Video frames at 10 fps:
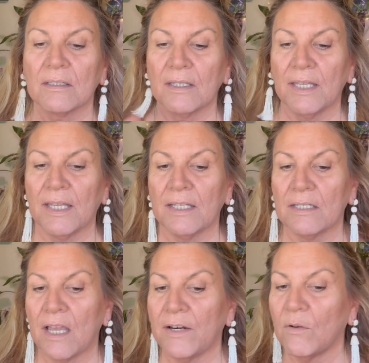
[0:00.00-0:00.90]

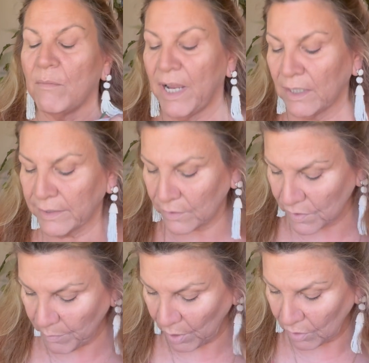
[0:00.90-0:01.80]
And I don't mind a little
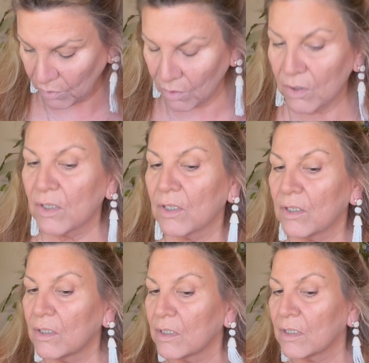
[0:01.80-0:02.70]
sparkle
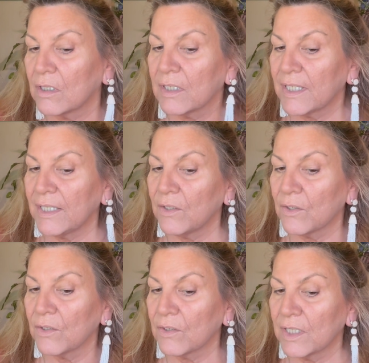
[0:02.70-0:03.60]

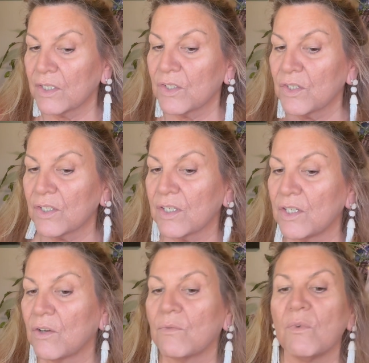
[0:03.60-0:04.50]
here. It's just I
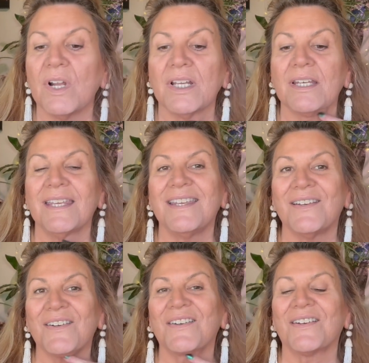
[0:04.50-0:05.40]
don't want it
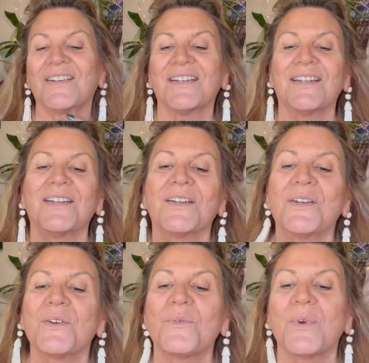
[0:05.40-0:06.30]
here
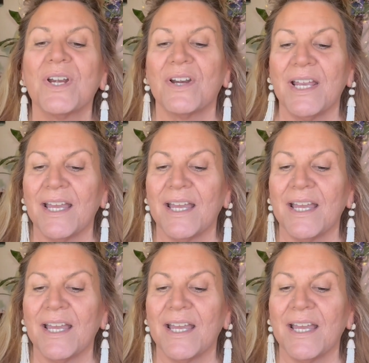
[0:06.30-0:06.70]
where